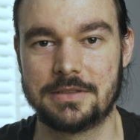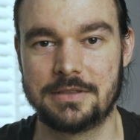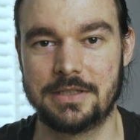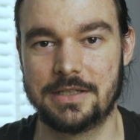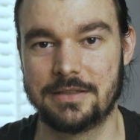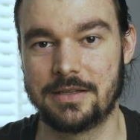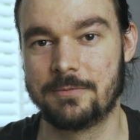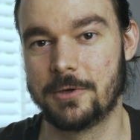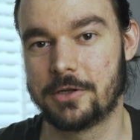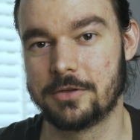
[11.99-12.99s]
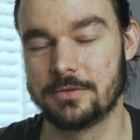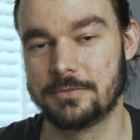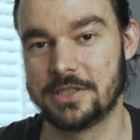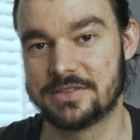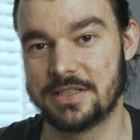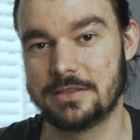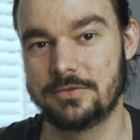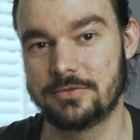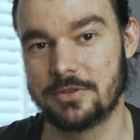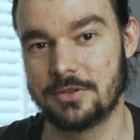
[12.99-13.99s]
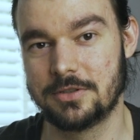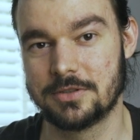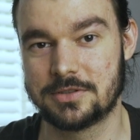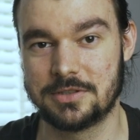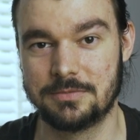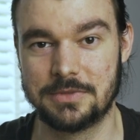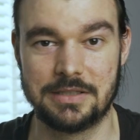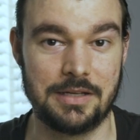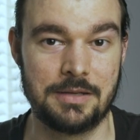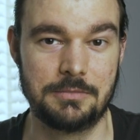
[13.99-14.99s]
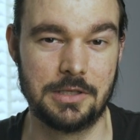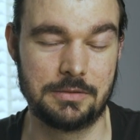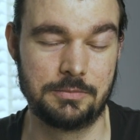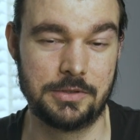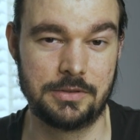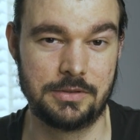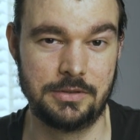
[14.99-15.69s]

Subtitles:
that I'm working on myself or some that I'm not